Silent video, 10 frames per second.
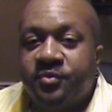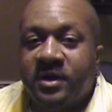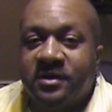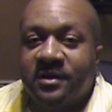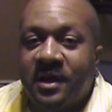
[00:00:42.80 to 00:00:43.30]

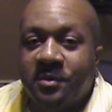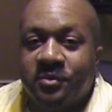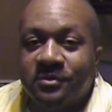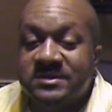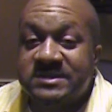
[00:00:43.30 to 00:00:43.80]
record
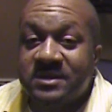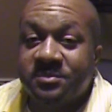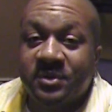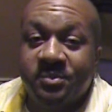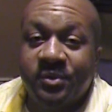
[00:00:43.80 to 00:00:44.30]
label,
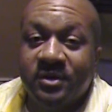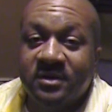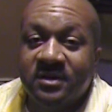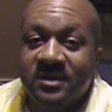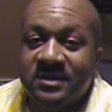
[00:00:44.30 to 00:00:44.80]
simply
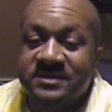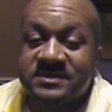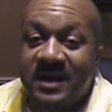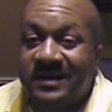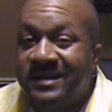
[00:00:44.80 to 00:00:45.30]
put, is
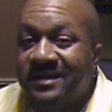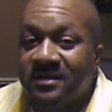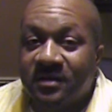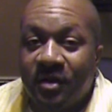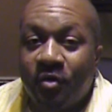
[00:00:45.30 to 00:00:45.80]
like getting
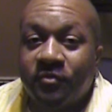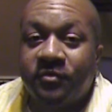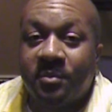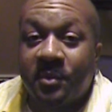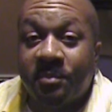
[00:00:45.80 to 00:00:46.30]
a loan
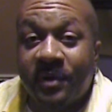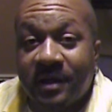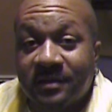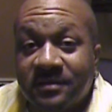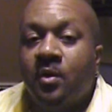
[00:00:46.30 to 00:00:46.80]
from a
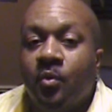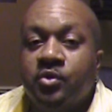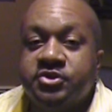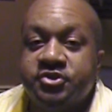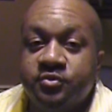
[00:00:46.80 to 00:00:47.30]
bank.
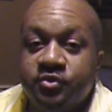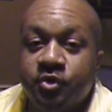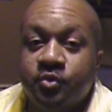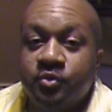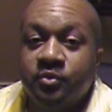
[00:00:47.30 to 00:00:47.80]
What you
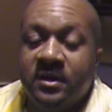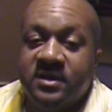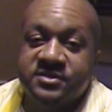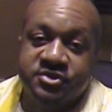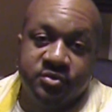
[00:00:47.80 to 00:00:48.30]
do
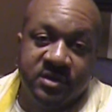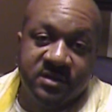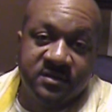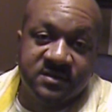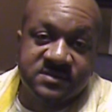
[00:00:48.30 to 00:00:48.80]
is you
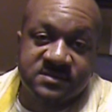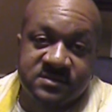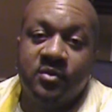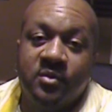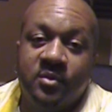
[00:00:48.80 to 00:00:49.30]
get
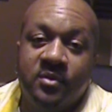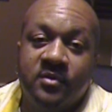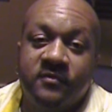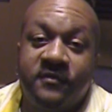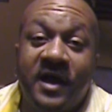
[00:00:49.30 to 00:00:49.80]
this
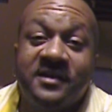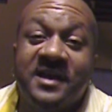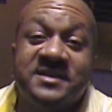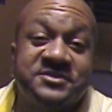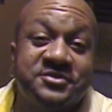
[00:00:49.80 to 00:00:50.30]

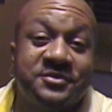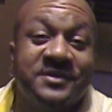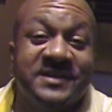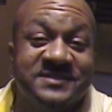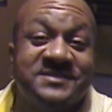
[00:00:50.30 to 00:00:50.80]
financial
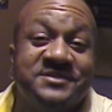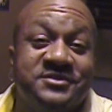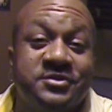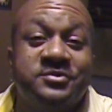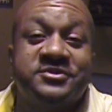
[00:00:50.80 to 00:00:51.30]

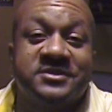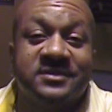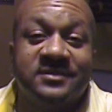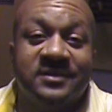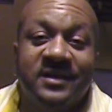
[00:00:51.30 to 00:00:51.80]

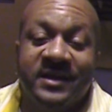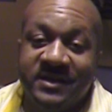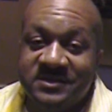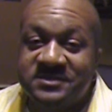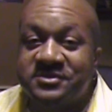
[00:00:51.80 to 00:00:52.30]
institution
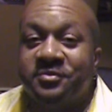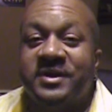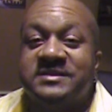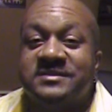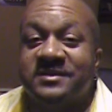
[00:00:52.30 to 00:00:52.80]

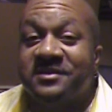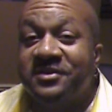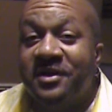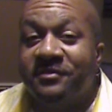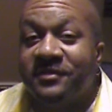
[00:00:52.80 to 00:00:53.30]
interested
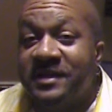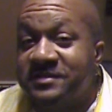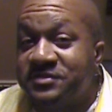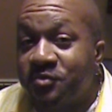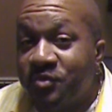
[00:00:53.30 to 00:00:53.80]
enough
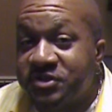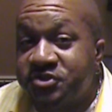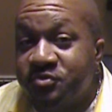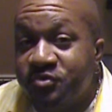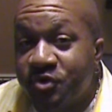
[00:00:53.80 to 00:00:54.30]
into
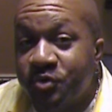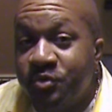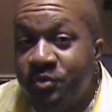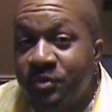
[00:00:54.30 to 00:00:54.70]
what you do